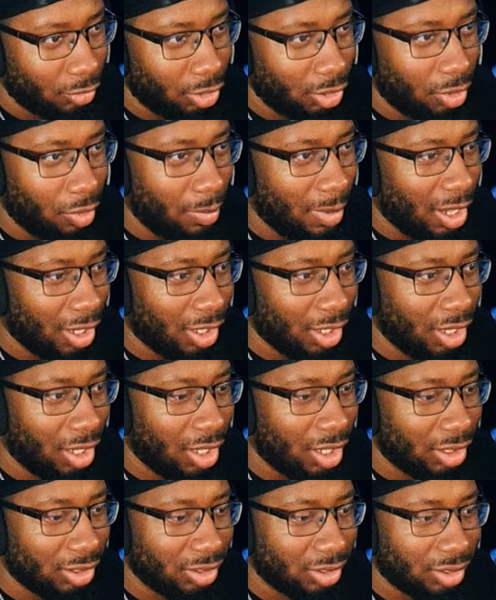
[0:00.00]
Oh my
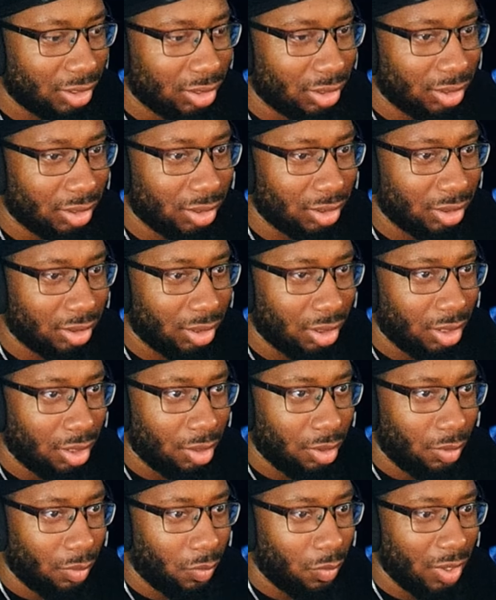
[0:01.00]
gosh.
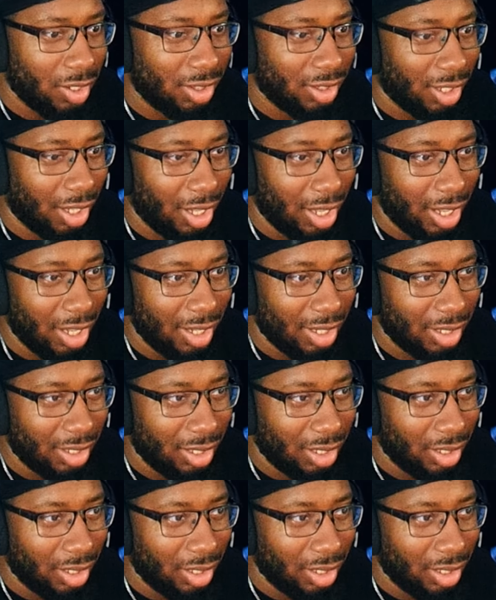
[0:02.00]
What the heck?